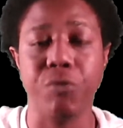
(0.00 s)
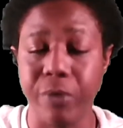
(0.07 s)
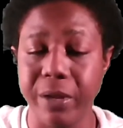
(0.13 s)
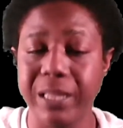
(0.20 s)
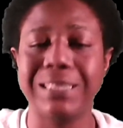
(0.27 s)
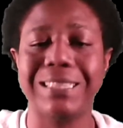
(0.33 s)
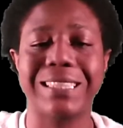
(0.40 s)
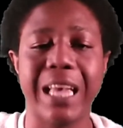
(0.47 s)

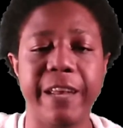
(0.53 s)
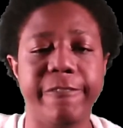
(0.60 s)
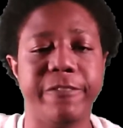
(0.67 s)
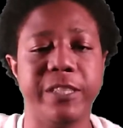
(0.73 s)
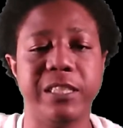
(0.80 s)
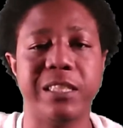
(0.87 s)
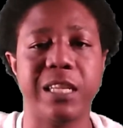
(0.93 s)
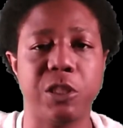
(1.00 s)
safeties
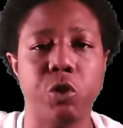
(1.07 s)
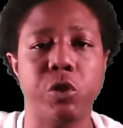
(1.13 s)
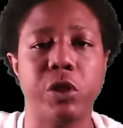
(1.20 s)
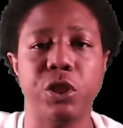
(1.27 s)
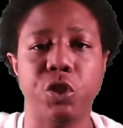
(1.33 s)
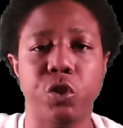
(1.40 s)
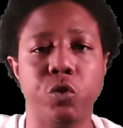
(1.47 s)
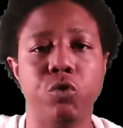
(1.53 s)
that you can
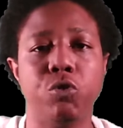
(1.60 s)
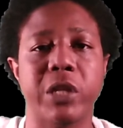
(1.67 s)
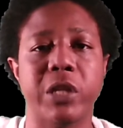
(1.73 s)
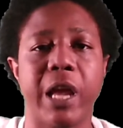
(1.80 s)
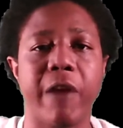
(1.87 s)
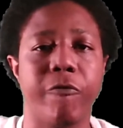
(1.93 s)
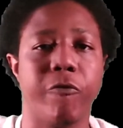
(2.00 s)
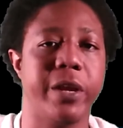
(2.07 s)
use
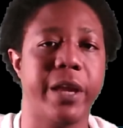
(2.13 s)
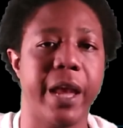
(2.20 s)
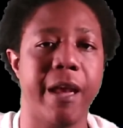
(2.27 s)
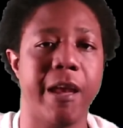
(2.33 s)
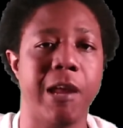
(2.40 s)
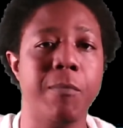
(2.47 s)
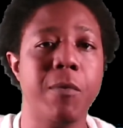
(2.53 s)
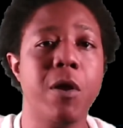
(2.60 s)
every
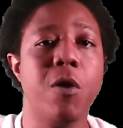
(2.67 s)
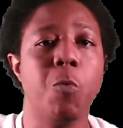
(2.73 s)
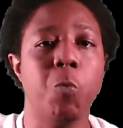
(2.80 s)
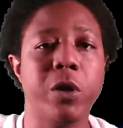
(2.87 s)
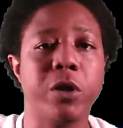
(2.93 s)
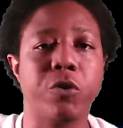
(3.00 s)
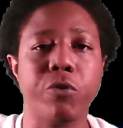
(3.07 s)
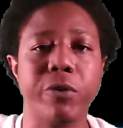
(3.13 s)
game
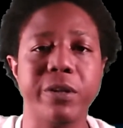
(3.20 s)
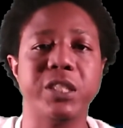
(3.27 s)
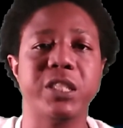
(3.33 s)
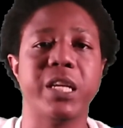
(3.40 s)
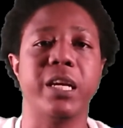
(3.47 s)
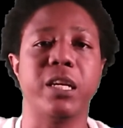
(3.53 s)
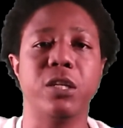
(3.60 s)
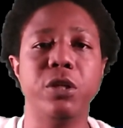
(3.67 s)
with
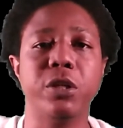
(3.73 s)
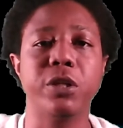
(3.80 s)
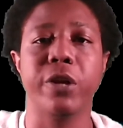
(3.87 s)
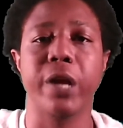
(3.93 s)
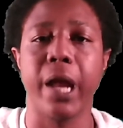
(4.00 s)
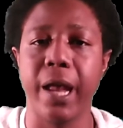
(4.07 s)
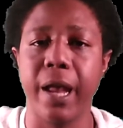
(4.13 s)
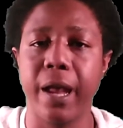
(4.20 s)
Crookshank, Hooker,
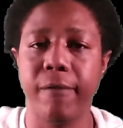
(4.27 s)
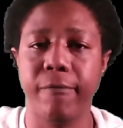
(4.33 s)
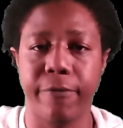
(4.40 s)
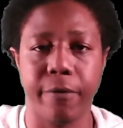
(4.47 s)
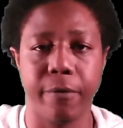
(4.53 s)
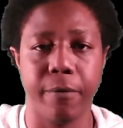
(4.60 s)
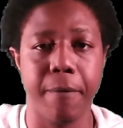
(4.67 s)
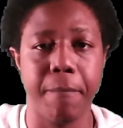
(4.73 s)
and
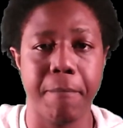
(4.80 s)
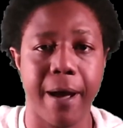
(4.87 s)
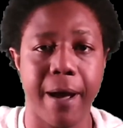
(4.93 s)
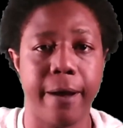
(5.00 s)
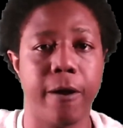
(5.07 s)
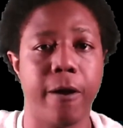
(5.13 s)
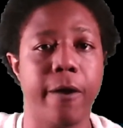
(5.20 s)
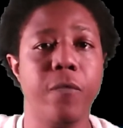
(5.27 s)

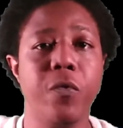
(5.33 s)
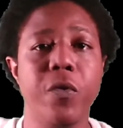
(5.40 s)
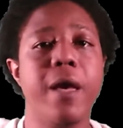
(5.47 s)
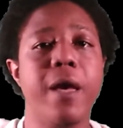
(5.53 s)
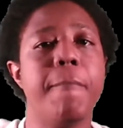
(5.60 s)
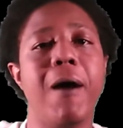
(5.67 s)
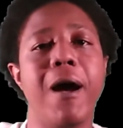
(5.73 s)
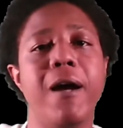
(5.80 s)
Byard.
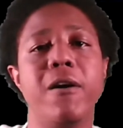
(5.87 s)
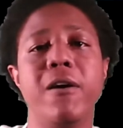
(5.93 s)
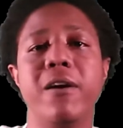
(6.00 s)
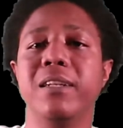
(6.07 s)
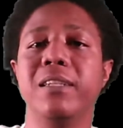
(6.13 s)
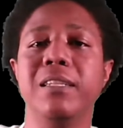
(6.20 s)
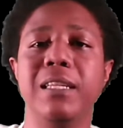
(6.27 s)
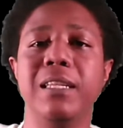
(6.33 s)
Byard
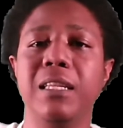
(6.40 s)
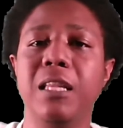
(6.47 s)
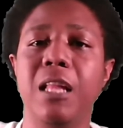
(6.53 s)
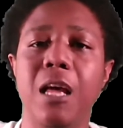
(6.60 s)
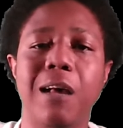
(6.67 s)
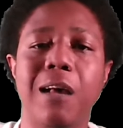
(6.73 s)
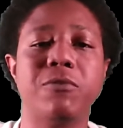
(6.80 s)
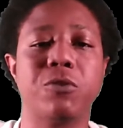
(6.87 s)

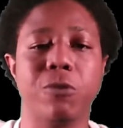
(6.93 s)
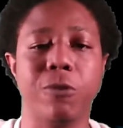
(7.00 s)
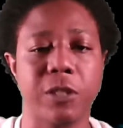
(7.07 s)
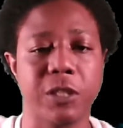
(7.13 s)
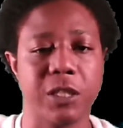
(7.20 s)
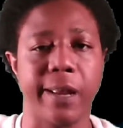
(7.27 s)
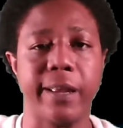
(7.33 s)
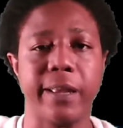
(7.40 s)
loves
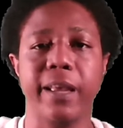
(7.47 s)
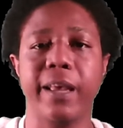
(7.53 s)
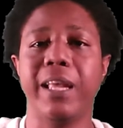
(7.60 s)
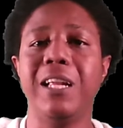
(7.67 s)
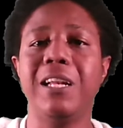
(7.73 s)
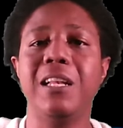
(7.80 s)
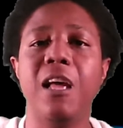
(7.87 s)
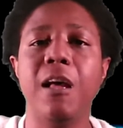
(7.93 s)
Crookshank. He
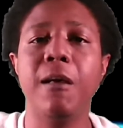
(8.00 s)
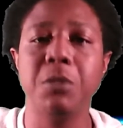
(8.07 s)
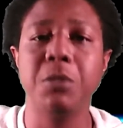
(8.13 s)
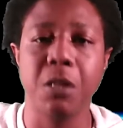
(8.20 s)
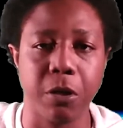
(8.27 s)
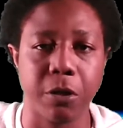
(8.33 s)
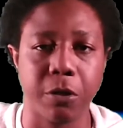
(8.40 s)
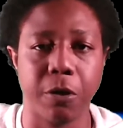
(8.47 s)
loves
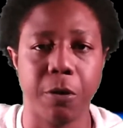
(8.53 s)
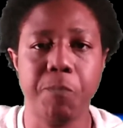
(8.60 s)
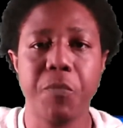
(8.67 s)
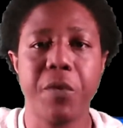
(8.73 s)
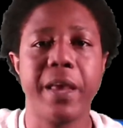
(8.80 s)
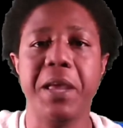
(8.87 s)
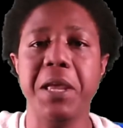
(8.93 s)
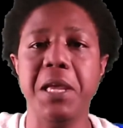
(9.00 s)
Hooker.
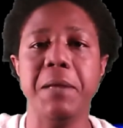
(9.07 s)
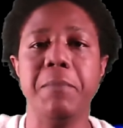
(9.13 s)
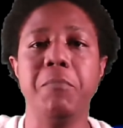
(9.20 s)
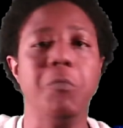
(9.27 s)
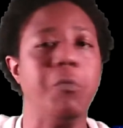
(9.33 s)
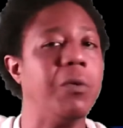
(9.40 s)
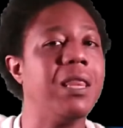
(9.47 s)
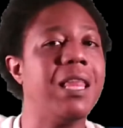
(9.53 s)
He can
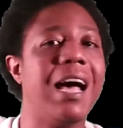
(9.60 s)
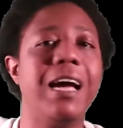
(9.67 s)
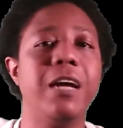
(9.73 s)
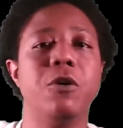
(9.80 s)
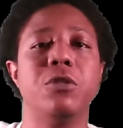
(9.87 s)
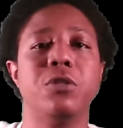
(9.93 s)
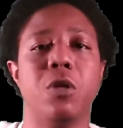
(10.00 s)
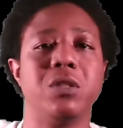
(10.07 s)
rely on
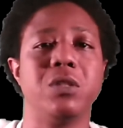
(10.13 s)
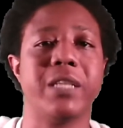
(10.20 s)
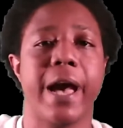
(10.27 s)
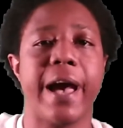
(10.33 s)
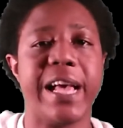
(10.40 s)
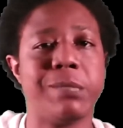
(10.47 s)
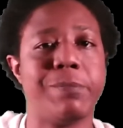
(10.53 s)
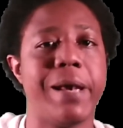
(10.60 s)
those
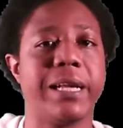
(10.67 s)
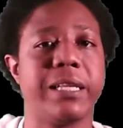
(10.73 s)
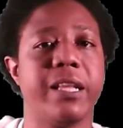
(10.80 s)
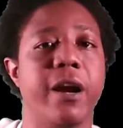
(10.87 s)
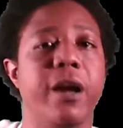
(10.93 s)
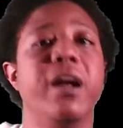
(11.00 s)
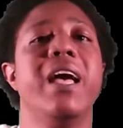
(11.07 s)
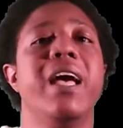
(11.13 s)
guys back there,
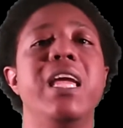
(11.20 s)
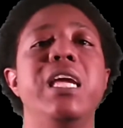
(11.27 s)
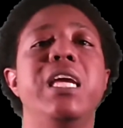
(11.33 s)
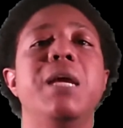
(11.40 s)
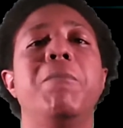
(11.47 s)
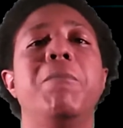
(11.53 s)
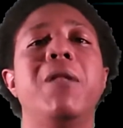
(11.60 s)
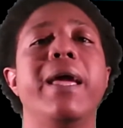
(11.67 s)
and he can
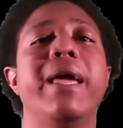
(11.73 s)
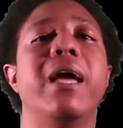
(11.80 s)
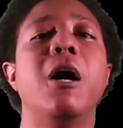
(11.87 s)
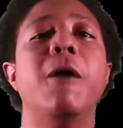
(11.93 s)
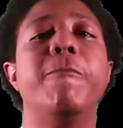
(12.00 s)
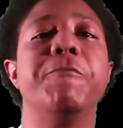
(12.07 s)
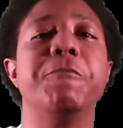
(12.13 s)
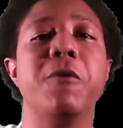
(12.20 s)
play up
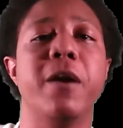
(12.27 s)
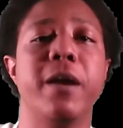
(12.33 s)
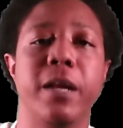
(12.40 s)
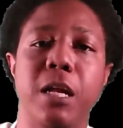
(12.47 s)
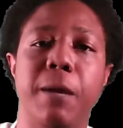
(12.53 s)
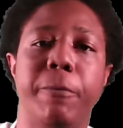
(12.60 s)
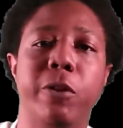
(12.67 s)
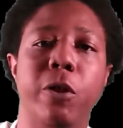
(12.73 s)
front and
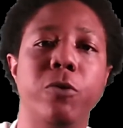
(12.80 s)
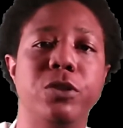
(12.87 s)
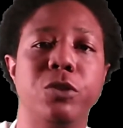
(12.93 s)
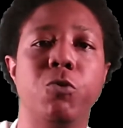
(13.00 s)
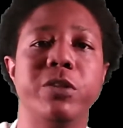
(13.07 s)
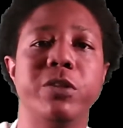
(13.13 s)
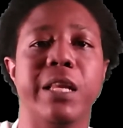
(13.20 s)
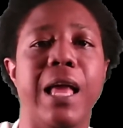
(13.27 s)
up close
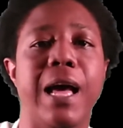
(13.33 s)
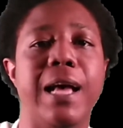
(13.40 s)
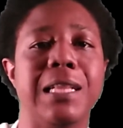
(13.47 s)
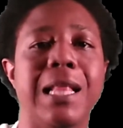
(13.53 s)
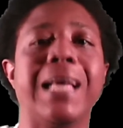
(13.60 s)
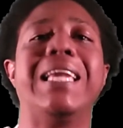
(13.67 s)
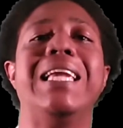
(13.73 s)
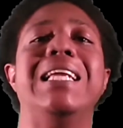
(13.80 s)
towards the line
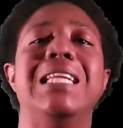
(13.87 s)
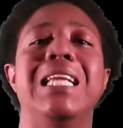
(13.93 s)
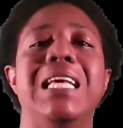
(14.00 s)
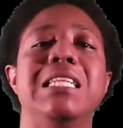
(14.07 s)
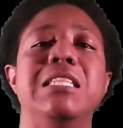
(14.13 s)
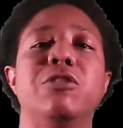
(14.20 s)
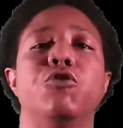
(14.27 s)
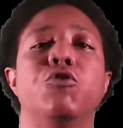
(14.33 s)
like he needs
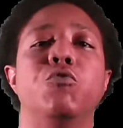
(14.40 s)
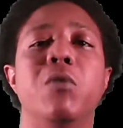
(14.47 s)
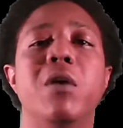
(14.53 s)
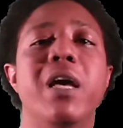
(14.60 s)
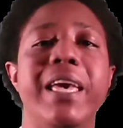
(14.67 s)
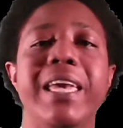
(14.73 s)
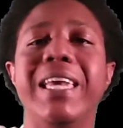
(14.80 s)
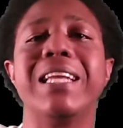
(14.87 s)
to.
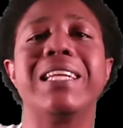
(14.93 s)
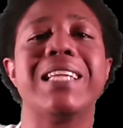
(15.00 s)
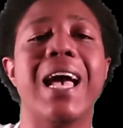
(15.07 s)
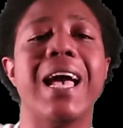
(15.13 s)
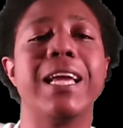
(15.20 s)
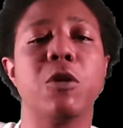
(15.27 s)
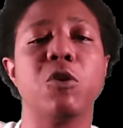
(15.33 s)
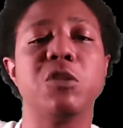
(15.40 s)
He can
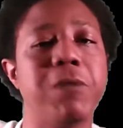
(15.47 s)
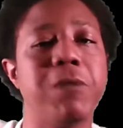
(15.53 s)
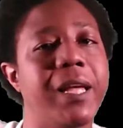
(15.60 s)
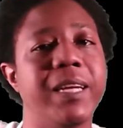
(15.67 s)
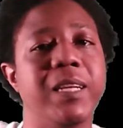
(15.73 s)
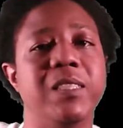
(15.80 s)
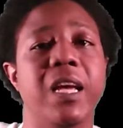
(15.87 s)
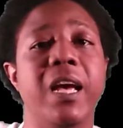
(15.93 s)
diagnose
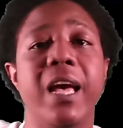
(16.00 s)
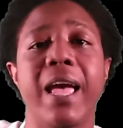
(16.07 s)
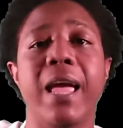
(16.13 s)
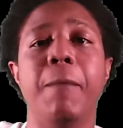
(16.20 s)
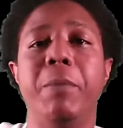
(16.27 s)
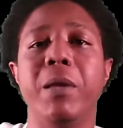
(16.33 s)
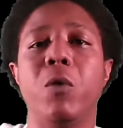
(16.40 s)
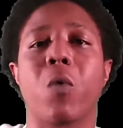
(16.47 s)
plays and
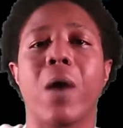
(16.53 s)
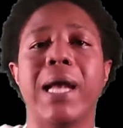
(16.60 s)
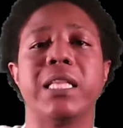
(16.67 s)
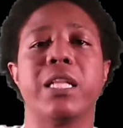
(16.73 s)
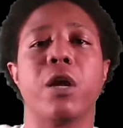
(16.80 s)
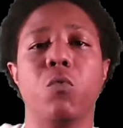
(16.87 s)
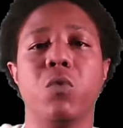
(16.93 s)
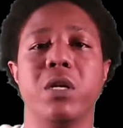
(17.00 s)
be right
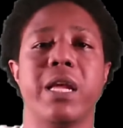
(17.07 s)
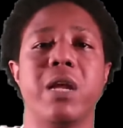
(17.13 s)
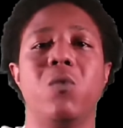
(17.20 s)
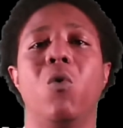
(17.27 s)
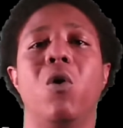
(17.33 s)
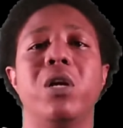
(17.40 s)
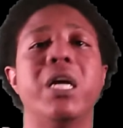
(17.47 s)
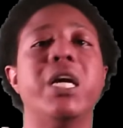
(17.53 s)
there where they
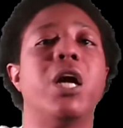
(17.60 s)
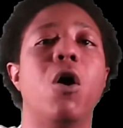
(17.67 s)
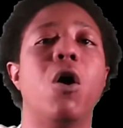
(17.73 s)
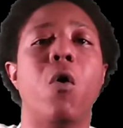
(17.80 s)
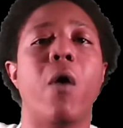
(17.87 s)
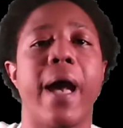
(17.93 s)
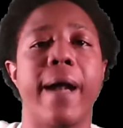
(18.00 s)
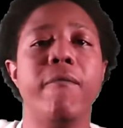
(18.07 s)
want to go
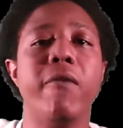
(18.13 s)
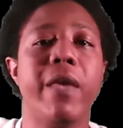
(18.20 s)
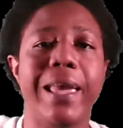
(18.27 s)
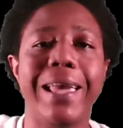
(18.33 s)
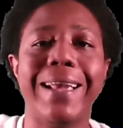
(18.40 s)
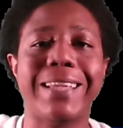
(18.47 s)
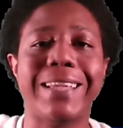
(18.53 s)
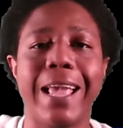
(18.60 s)
at. He
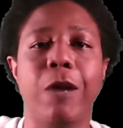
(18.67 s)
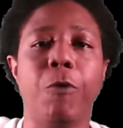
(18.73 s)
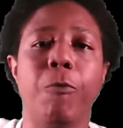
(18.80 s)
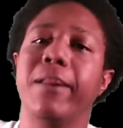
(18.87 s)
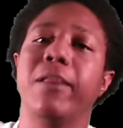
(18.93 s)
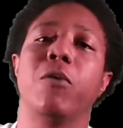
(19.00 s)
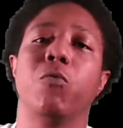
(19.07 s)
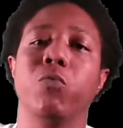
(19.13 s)
can take away
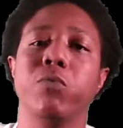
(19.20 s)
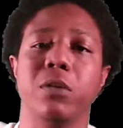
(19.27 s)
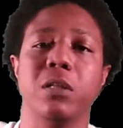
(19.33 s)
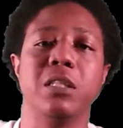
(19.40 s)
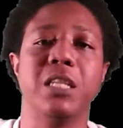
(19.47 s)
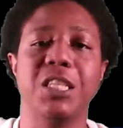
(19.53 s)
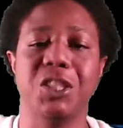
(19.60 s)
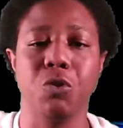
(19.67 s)
their
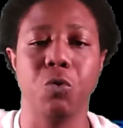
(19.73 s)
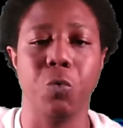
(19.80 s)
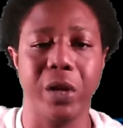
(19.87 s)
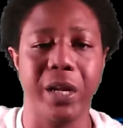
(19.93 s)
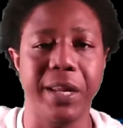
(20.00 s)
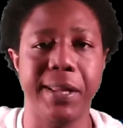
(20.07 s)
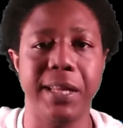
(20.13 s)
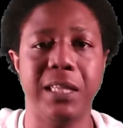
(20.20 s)
initial
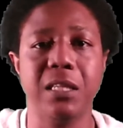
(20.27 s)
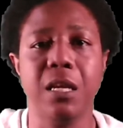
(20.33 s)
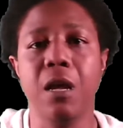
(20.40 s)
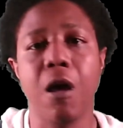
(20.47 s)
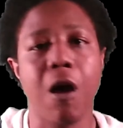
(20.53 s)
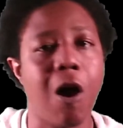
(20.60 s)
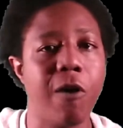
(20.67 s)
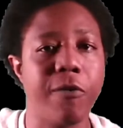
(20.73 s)
reads
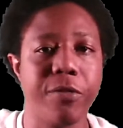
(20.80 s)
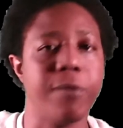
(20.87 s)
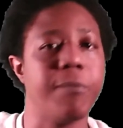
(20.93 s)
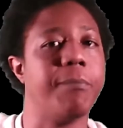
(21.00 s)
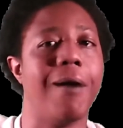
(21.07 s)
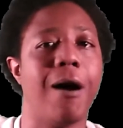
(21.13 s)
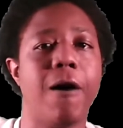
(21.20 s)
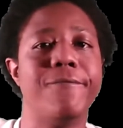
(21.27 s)
off
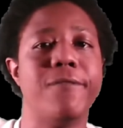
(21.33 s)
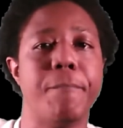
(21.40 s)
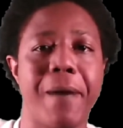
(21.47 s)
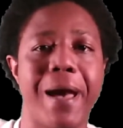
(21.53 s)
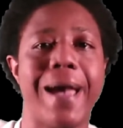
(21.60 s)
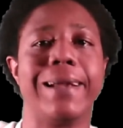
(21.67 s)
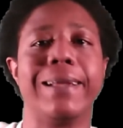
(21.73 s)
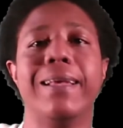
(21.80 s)
the
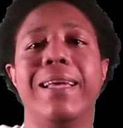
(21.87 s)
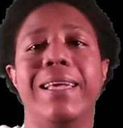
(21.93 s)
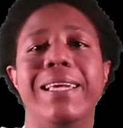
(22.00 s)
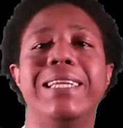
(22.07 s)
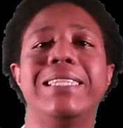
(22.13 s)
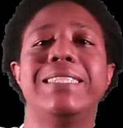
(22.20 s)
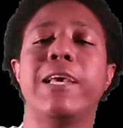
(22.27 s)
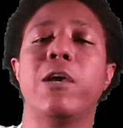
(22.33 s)
back. He can
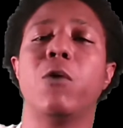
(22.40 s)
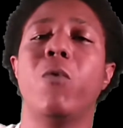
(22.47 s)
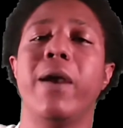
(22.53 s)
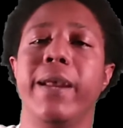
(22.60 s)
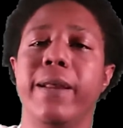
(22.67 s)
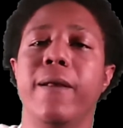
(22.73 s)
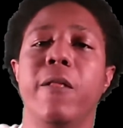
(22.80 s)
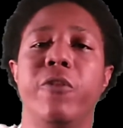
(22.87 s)
take away
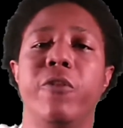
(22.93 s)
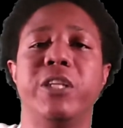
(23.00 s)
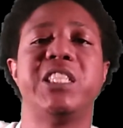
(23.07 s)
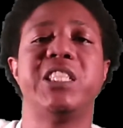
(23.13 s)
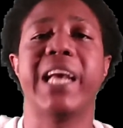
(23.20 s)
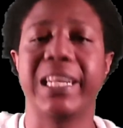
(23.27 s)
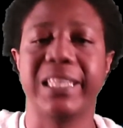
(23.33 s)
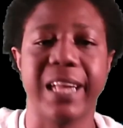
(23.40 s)
their
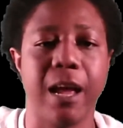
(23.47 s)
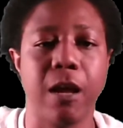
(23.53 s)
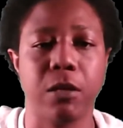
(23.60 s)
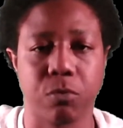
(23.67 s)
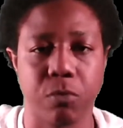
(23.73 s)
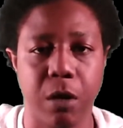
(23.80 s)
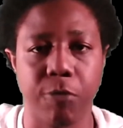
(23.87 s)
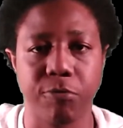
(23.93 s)
check downs
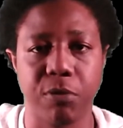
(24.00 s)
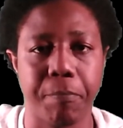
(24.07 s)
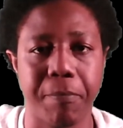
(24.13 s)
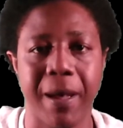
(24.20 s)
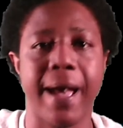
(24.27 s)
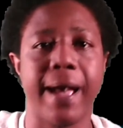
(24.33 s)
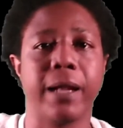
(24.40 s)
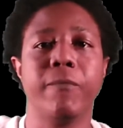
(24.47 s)
right off the back.